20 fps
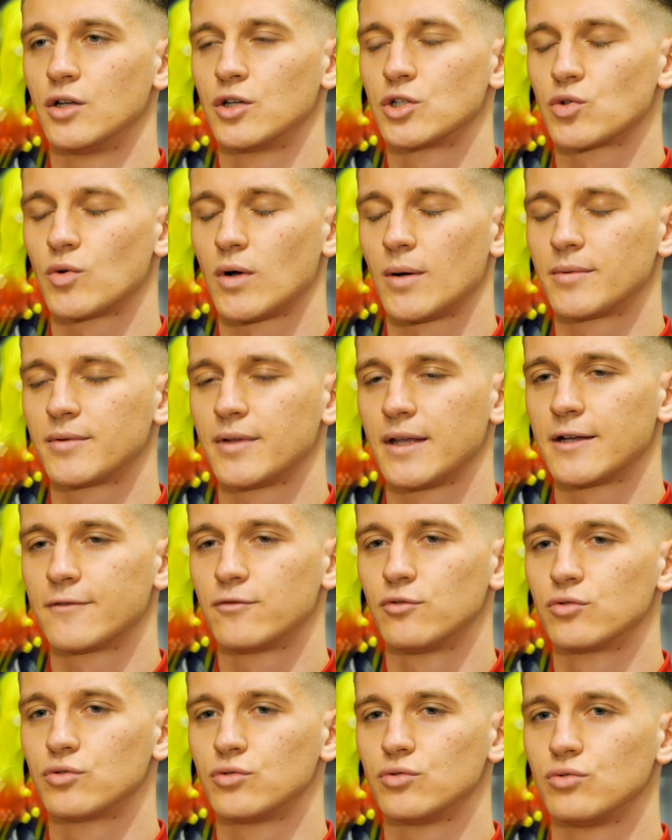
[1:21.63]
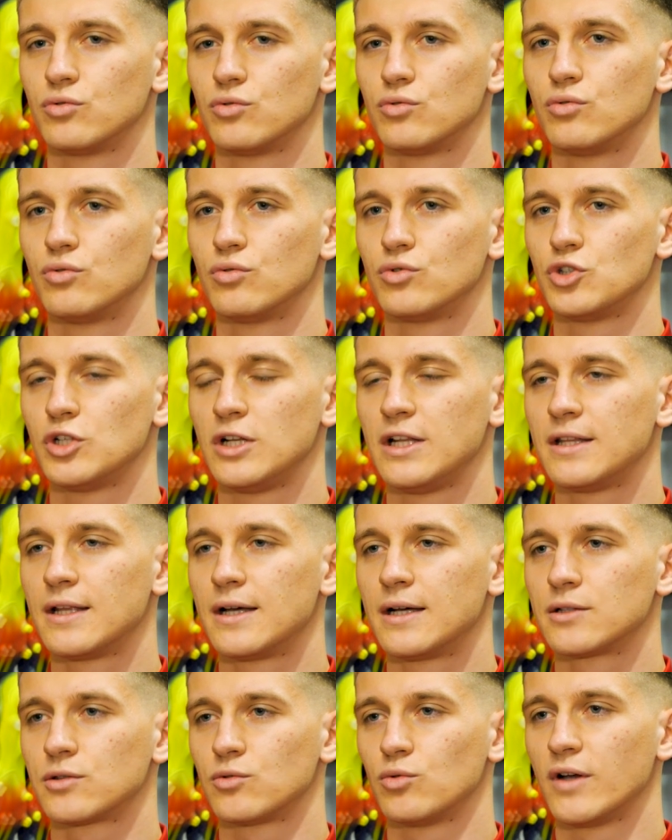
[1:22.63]
So I'm thankful to
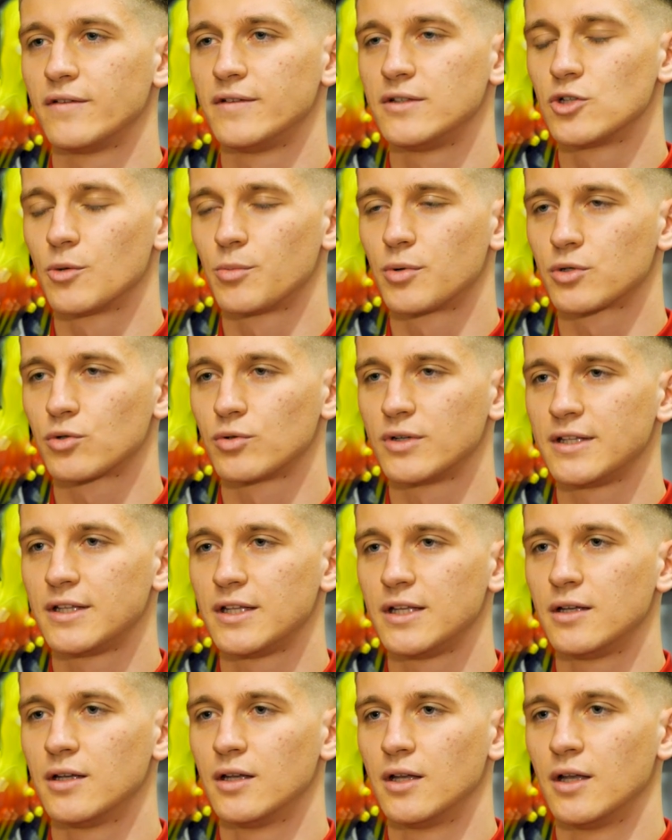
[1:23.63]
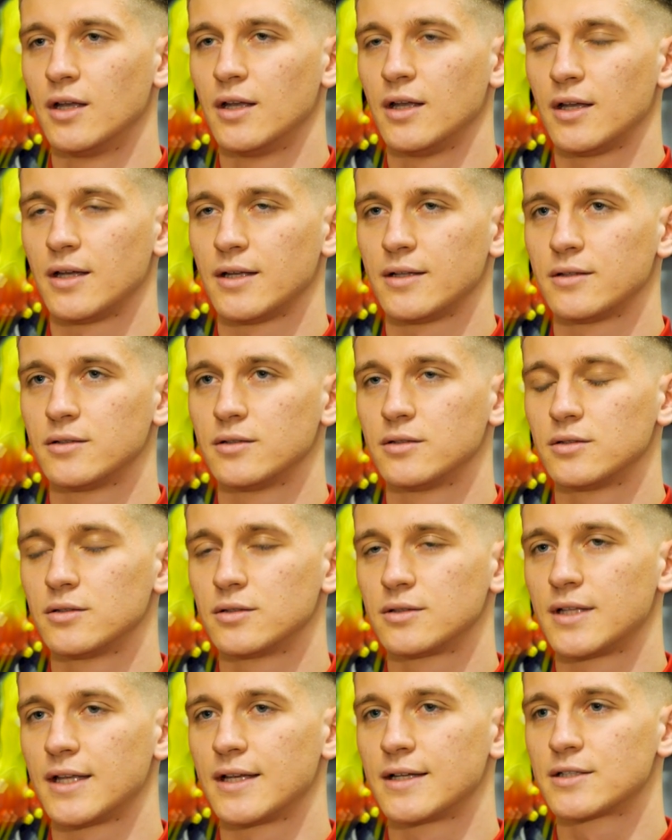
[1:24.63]
Žilina to have this opportunity,
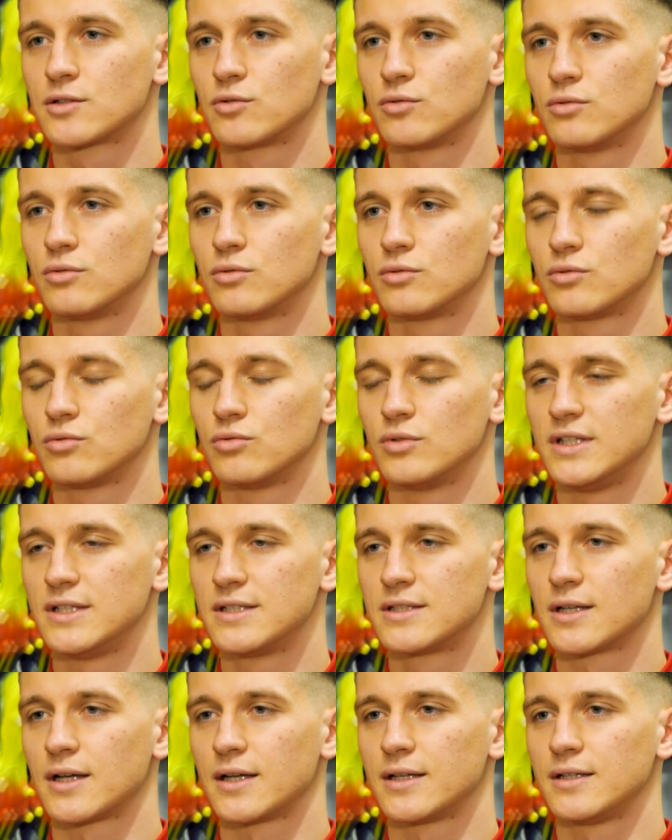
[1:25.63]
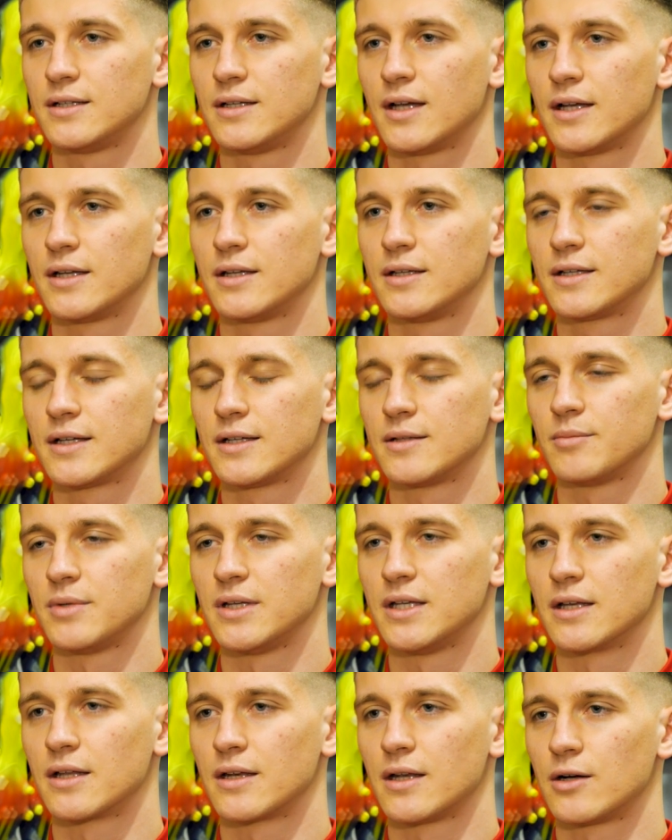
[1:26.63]
and thanks to this I can
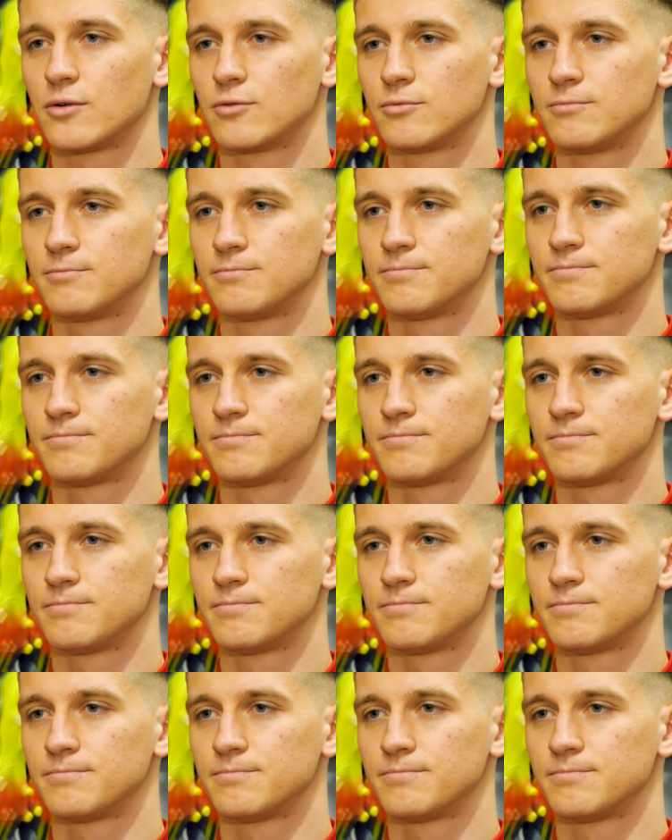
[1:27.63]
be here now.